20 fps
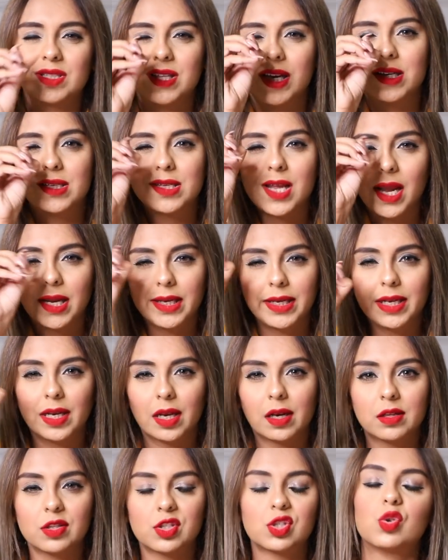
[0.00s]
They're tiny
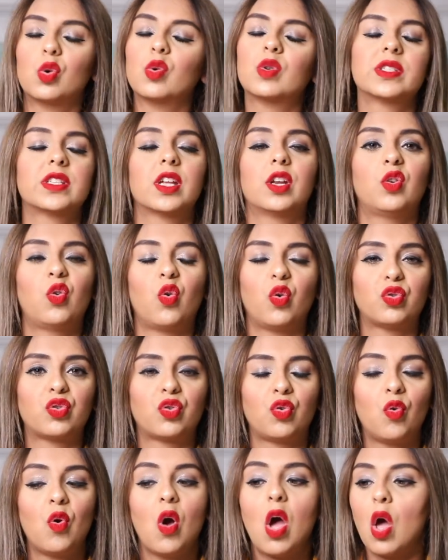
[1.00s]
little strokes that go
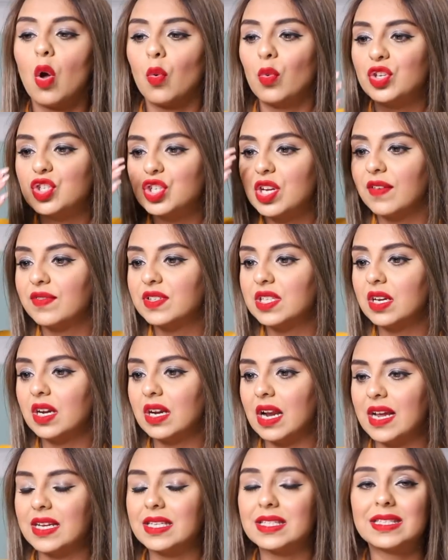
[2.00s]
through, which gives it a
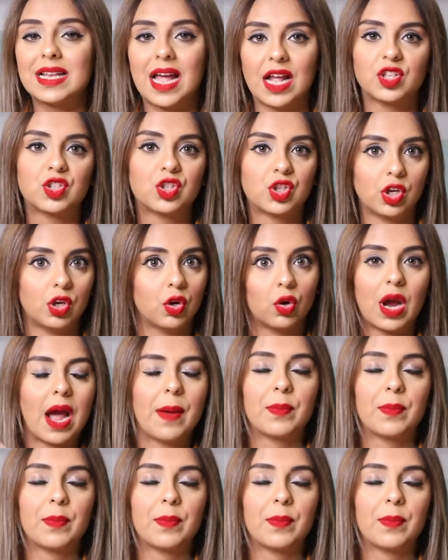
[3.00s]
nice natural look.